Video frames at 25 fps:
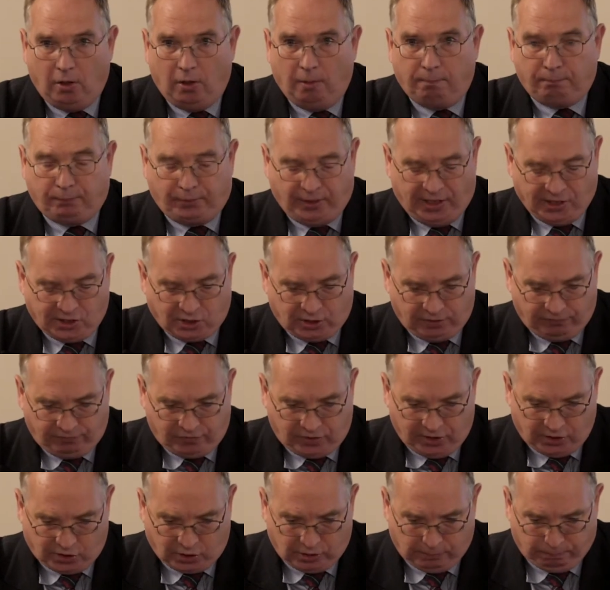
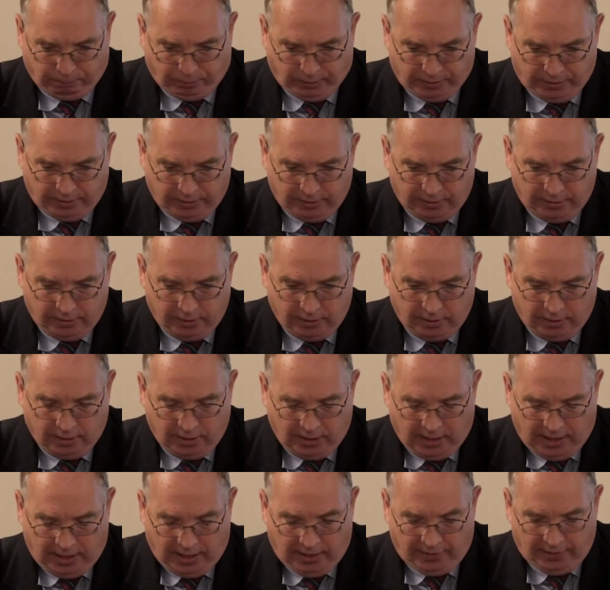oppressive discipline,
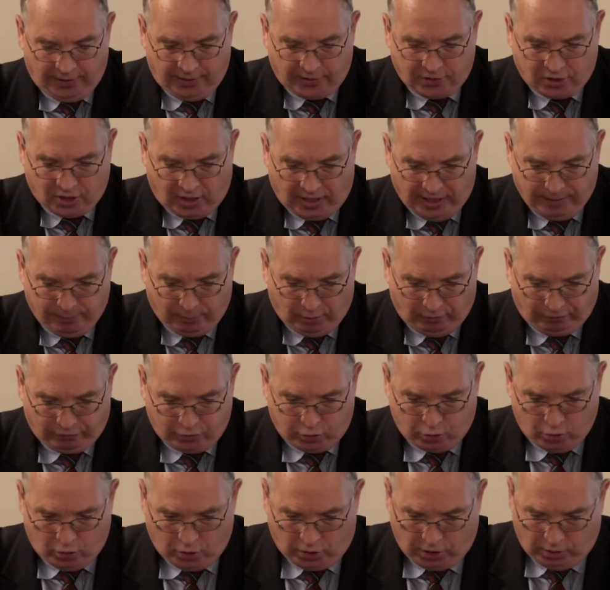and their time
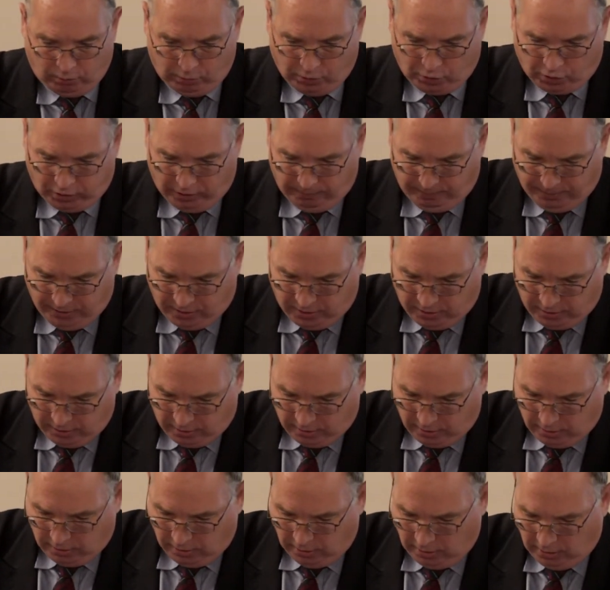off duty was
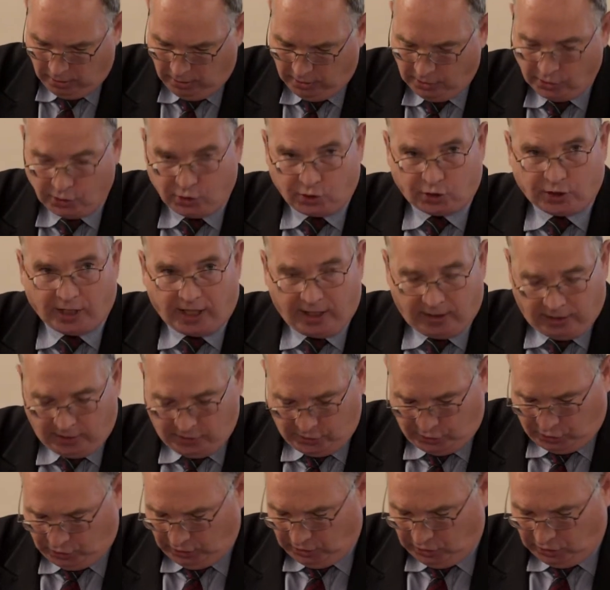limited.
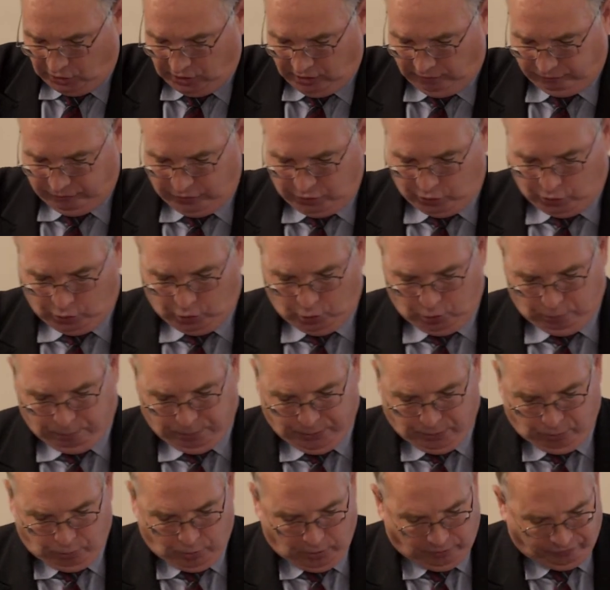Sailors in
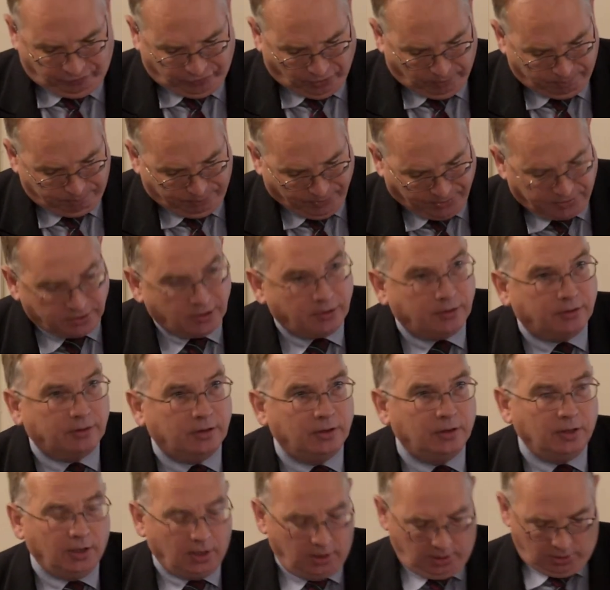Sevastopol were
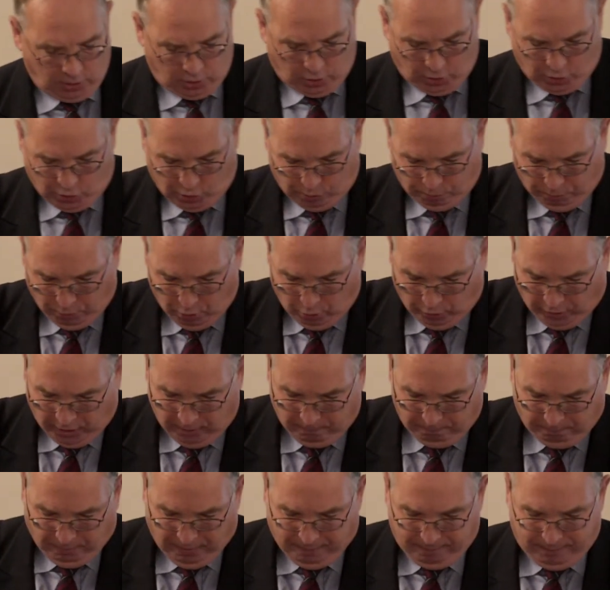forbidden to smoke
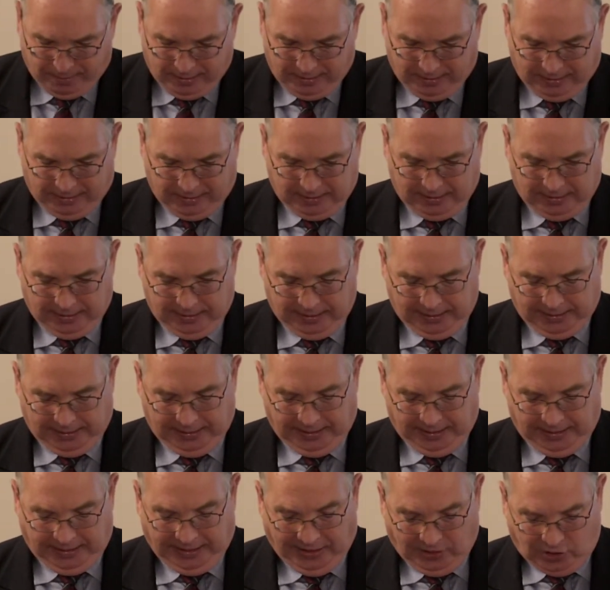in public,
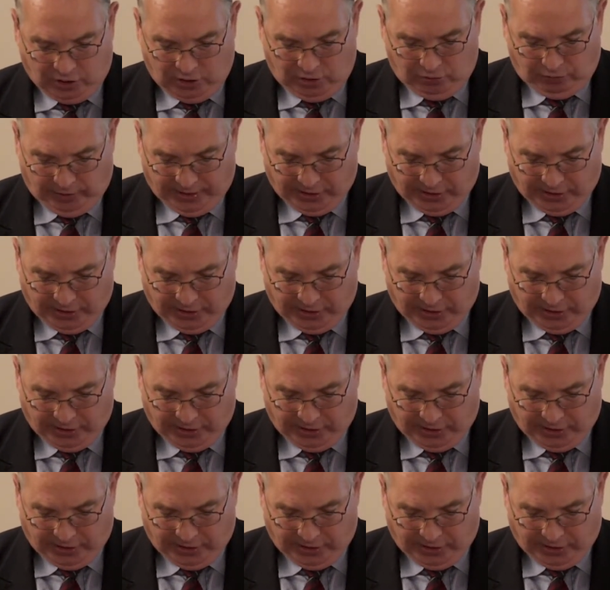eat in